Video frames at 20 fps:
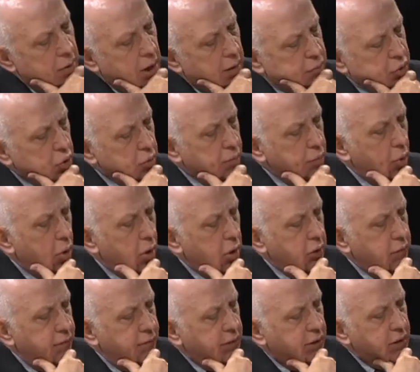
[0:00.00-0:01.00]
Bob, you're
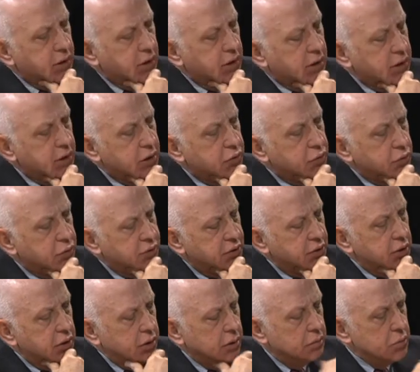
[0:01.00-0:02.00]
part of an
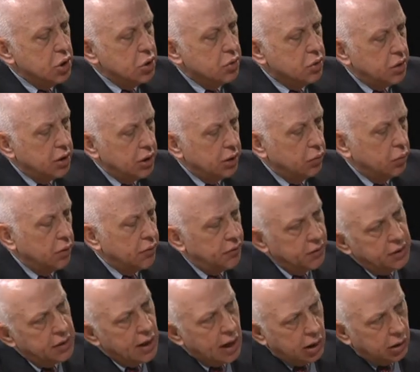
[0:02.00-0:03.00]
interesting community
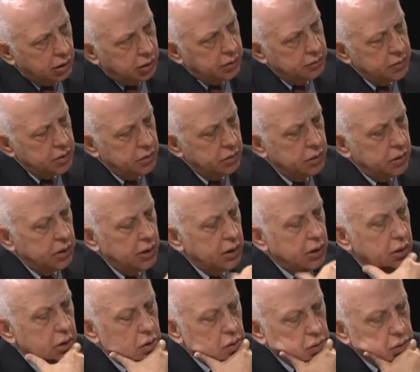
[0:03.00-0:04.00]
within our
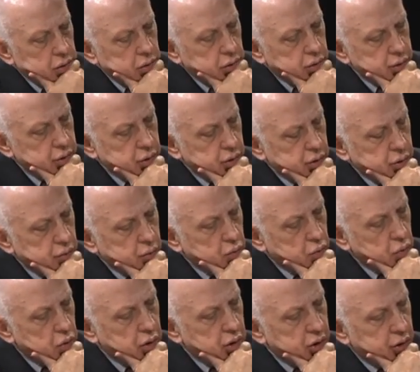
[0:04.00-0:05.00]
community. You're
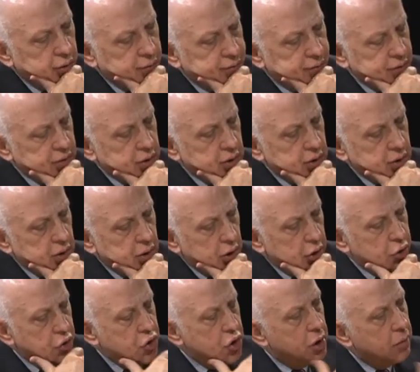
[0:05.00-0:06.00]
one of
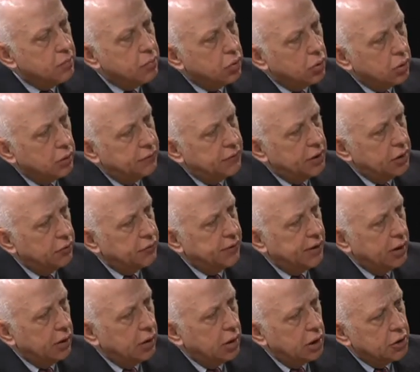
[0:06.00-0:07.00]
a number of
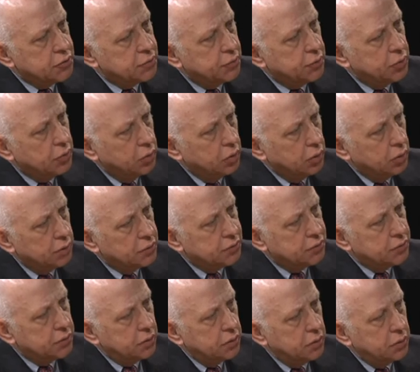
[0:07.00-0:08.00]
healthcare
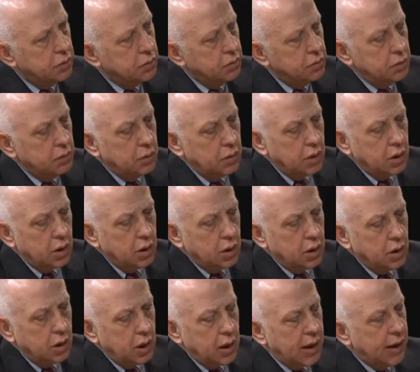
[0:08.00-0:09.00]
entrepreneurs who
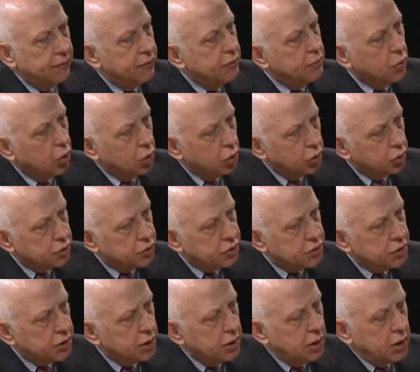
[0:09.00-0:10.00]
have
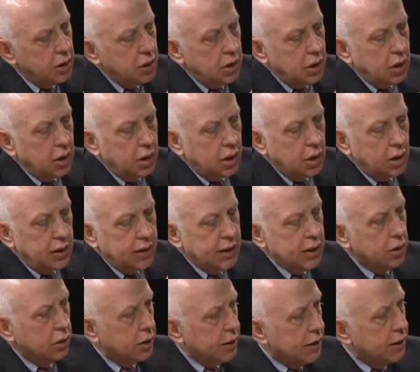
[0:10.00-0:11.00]
emerged
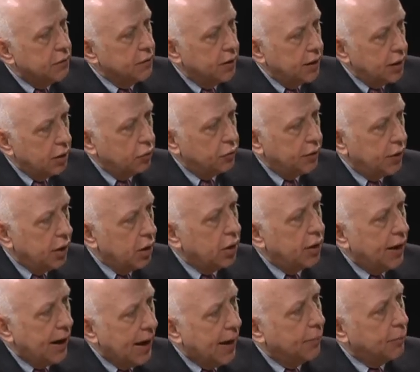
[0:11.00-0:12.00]
here in the healthcare
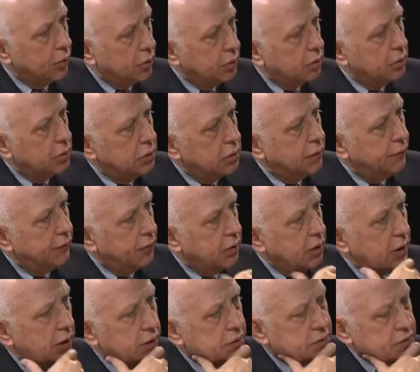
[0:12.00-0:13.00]
capital of the
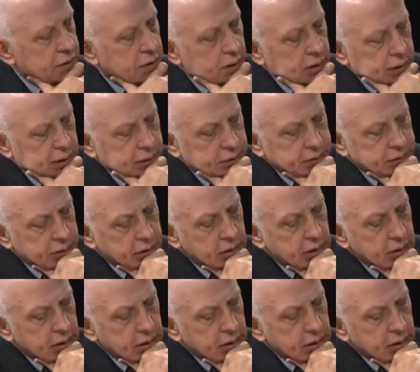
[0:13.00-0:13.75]
United States.